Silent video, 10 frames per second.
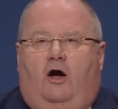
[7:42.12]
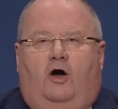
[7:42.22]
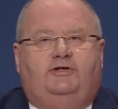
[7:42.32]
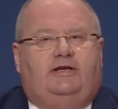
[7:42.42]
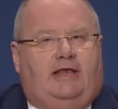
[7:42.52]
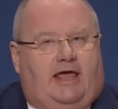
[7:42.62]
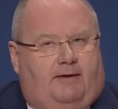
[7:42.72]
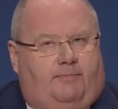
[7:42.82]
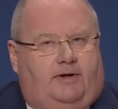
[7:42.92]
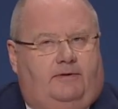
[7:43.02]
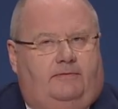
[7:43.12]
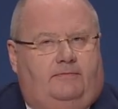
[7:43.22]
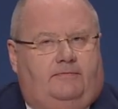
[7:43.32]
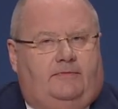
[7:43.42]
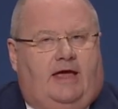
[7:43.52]
Under Labour,
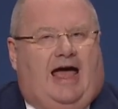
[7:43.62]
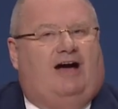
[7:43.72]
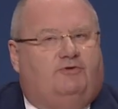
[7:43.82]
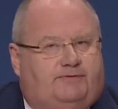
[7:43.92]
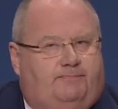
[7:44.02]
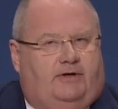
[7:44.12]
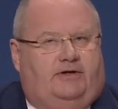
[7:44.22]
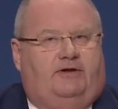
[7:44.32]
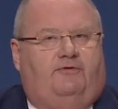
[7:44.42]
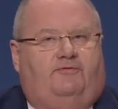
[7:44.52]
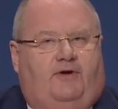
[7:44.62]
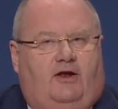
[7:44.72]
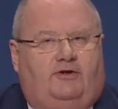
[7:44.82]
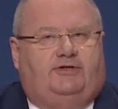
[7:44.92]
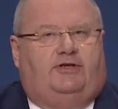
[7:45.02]
house building
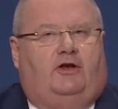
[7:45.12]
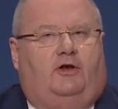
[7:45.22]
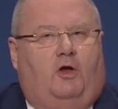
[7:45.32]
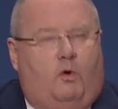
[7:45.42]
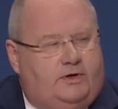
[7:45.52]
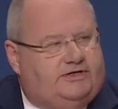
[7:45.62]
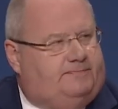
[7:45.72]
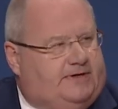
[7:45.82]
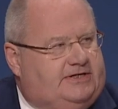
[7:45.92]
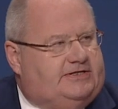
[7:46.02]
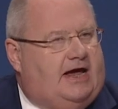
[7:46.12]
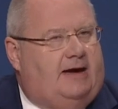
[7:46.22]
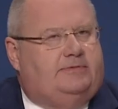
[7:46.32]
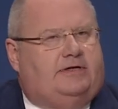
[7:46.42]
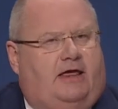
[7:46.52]
fell to the lowest
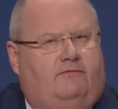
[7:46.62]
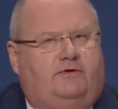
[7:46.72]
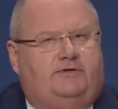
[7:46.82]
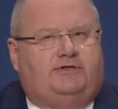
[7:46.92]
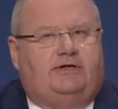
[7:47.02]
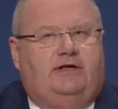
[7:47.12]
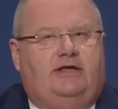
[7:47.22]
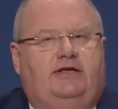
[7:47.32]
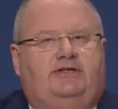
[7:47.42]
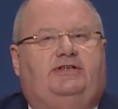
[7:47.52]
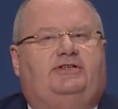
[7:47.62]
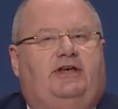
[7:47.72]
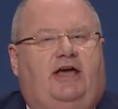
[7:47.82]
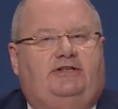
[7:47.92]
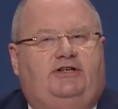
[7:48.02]
peacetime levels since the
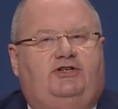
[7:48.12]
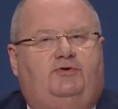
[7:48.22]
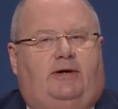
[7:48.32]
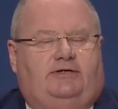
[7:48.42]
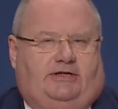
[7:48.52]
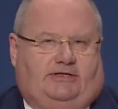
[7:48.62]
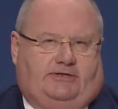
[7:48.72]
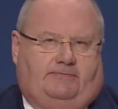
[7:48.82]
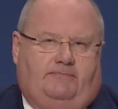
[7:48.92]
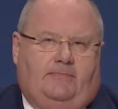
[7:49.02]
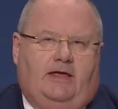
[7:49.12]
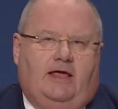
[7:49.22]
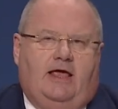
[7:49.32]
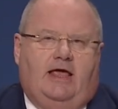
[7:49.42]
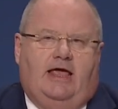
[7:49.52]
1920s.
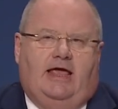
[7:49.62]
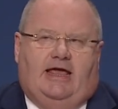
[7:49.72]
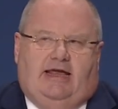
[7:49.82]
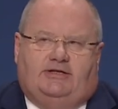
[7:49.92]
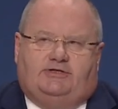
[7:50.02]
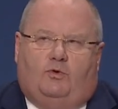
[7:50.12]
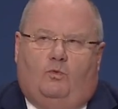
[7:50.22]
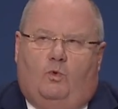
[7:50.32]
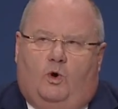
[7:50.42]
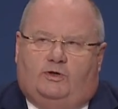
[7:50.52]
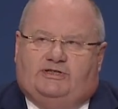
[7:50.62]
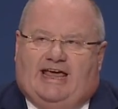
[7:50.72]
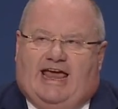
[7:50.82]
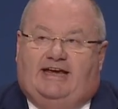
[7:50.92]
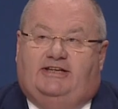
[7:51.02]
It was
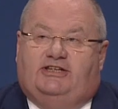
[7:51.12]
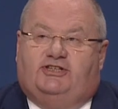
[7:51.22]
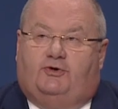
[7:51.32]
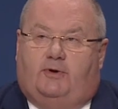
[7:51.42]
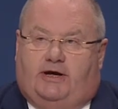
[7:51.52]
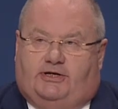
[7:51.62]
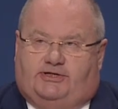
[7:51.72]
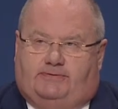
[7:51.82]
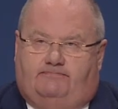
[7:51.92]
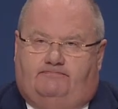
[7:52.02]
a disgrace.